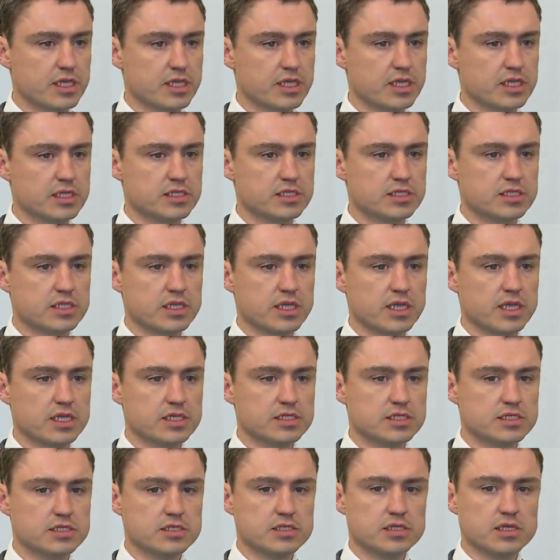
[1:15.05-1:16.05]
And
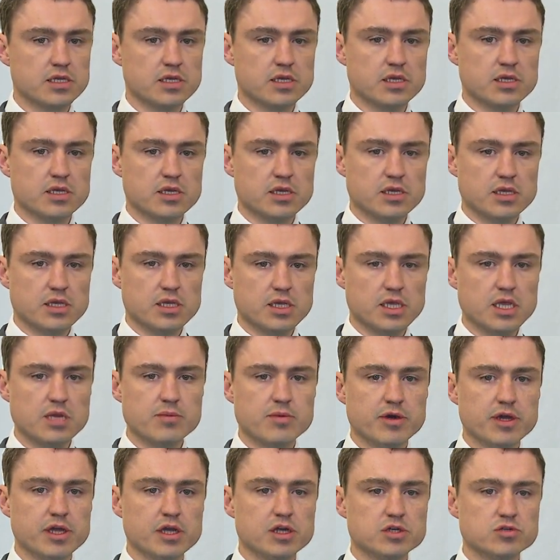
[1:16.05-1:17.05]
Estonia is one of
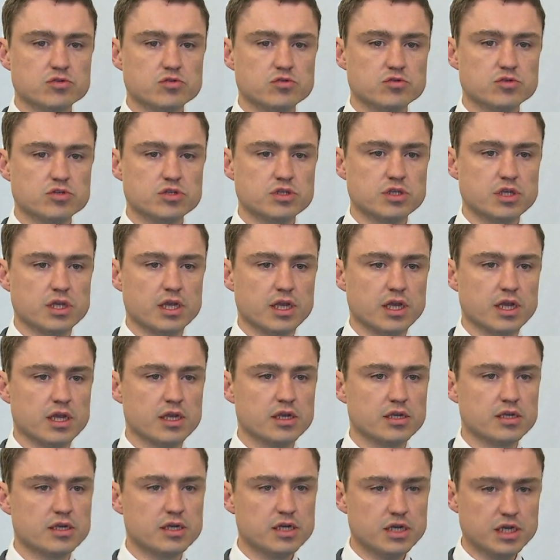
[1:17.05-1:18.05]
those NATO
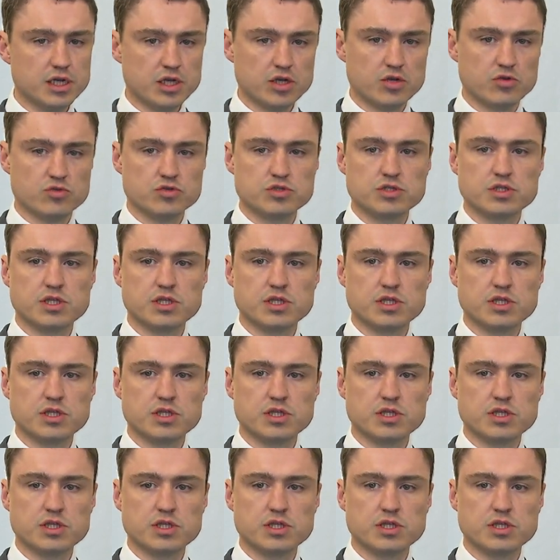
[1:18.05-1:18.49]
allies